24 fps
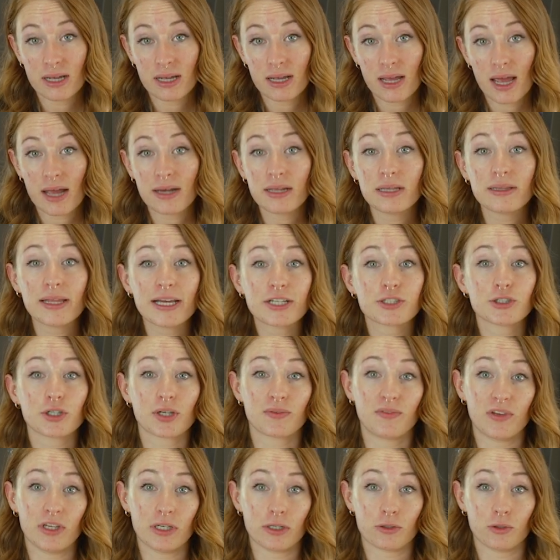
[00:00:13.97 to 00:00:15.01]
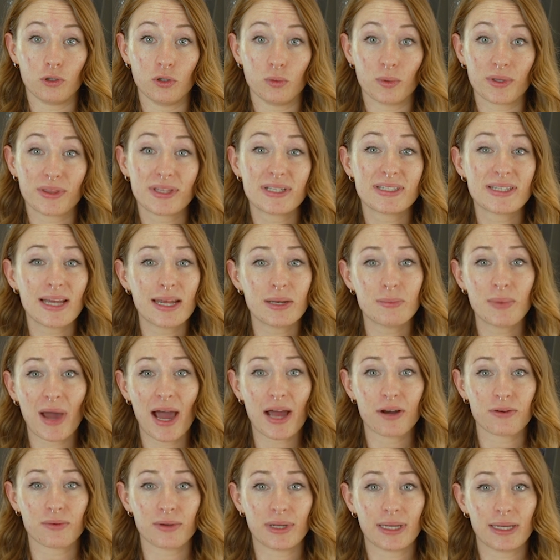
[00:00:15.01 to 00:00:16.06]
an electric vehicle with a dead
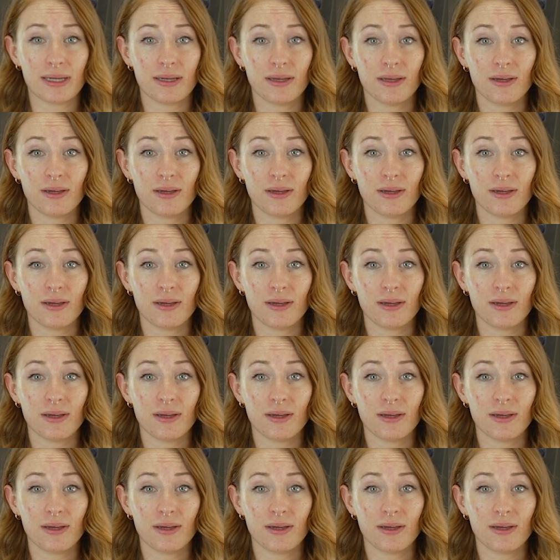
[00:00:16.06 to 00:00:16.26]
battery,